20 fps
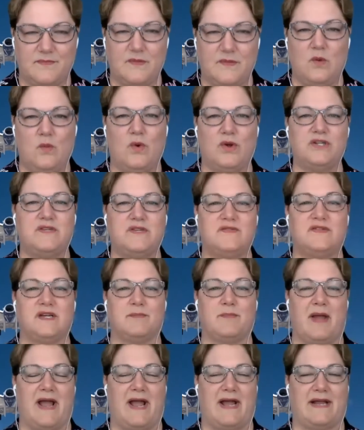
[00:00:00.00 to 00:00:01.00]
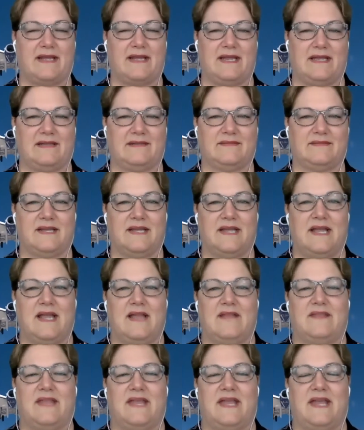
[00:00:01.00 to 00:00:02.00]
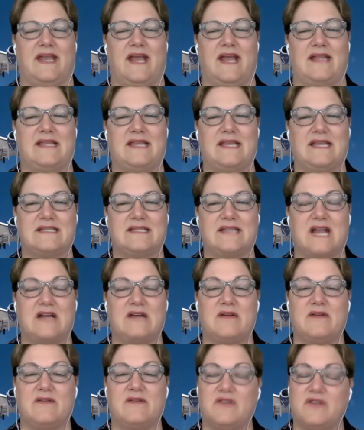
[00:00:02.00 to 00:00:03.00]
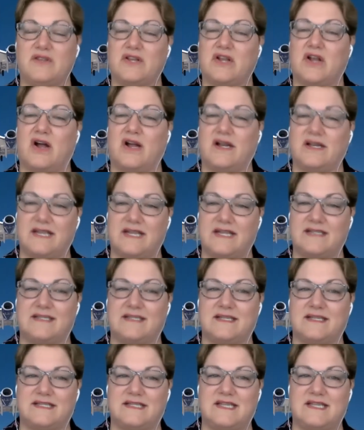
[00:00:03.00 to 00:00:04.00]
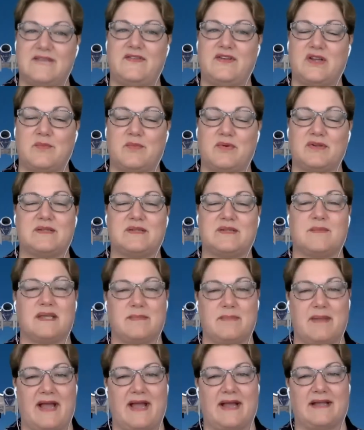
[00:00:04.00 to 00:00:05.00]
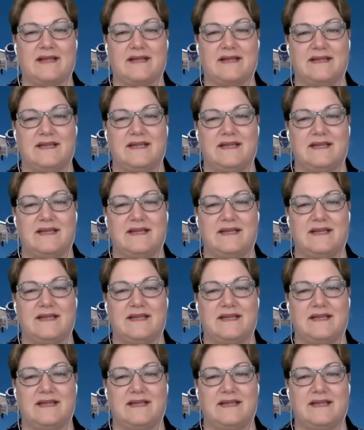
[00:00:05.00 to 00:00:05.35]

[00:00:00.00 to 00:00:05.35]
once you've done packing, then I think it's time to review the contents and see if you can put something back.